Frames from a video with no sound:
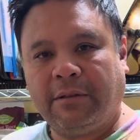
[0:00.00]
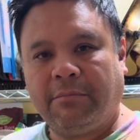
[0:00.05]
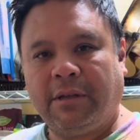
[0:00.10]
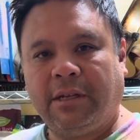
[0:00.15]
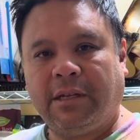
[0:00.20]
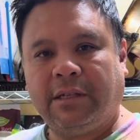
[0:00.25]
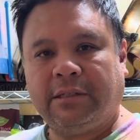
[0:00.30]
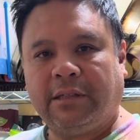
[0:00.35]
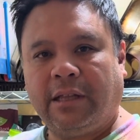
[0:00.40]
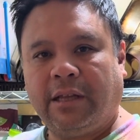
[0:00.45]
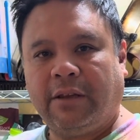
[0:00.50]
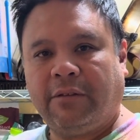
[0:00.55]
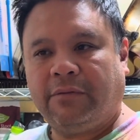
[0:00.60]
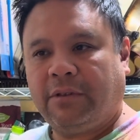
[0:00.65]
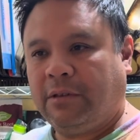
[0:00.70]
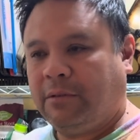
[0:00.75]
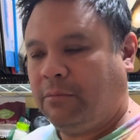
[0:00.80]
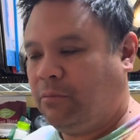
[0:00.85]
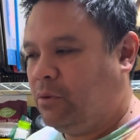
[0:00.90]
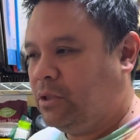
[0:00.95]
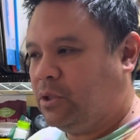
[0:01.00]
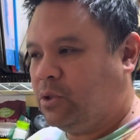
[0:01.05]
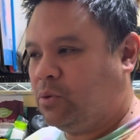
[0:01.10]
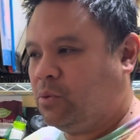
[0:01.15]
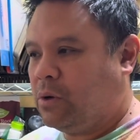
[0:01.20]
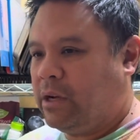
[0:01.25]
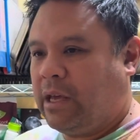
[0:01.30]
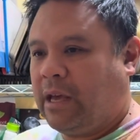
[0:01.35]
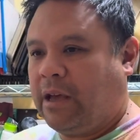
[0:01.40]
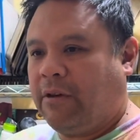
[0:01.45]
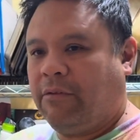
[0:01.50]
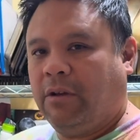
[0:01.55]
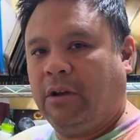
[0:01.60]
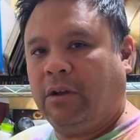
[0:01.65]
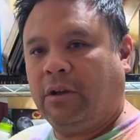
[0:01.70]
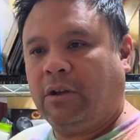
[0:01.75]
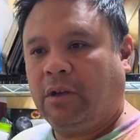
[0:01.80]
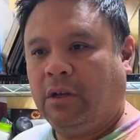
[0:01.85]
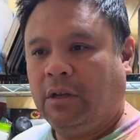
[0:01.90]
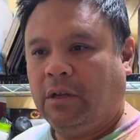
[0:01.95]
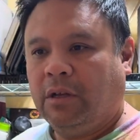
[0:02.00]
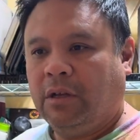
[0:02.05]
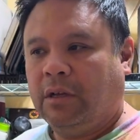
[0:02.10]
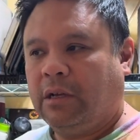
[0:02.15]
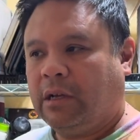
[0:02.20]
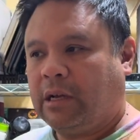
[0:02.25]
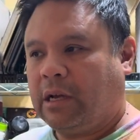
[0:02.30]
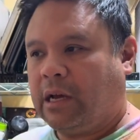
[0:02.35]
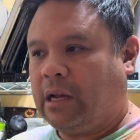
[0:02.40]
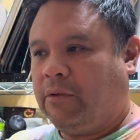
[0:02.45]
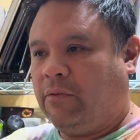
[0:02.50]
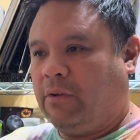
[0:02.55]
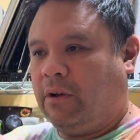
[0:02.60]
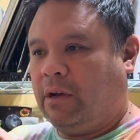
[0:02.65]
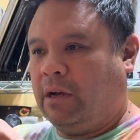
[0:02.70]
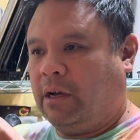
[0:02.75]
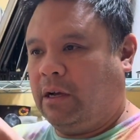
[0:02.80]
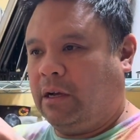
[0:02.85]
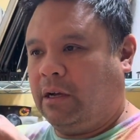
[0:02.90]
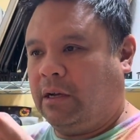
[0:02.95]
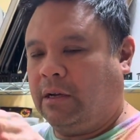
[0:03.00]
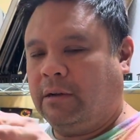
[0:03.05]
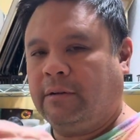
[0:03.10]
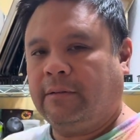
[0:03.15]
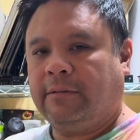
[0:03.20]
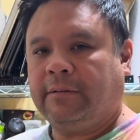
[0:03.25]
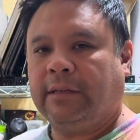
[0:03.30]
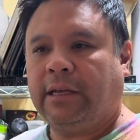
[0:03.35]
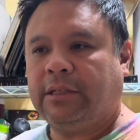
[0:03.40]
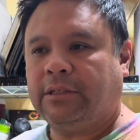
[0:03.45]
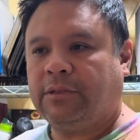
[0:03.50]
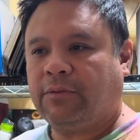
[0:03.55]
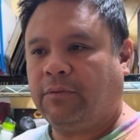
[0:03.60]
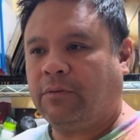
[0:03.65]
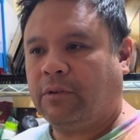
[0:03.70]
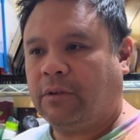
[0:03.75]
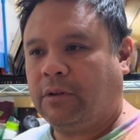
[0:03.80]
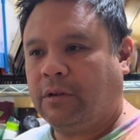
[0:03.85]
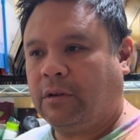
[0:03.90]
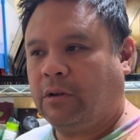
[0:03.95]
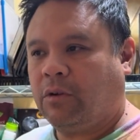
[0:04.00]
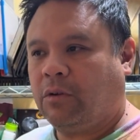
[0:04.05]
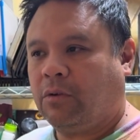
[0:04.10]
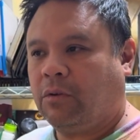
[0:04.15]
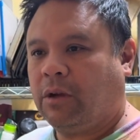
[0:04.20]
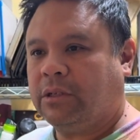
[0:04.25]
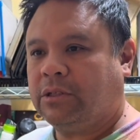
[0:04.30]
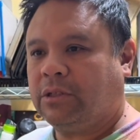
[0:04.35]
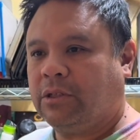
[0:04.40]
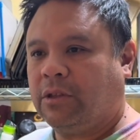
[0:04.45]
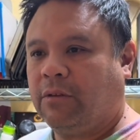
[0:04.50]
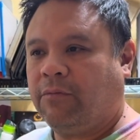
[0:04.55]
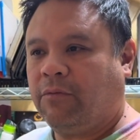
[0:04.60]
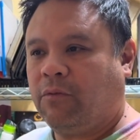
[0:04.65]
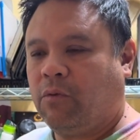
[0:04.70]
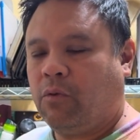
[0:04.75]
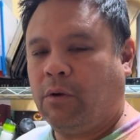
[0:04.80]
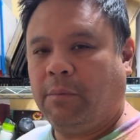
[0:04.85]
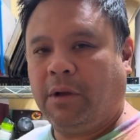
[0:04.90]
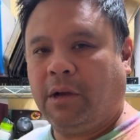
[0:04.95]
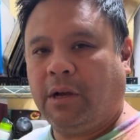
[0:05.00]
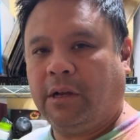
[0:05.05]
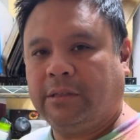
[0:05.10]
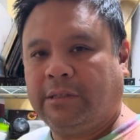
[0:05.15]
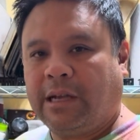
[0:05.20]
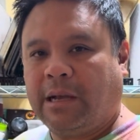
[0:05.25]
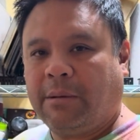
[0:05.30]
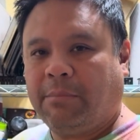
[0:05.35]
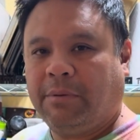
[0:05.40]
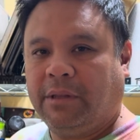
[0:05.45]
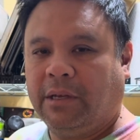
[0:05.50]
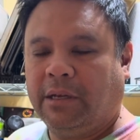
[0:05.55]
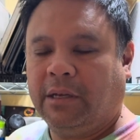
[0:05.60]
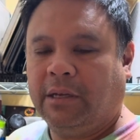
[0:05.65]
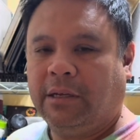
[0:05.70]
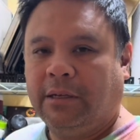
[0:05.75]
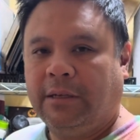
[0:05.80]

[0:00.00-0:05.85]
minutes left. We just want to have a kind of a nice crust forming on top of the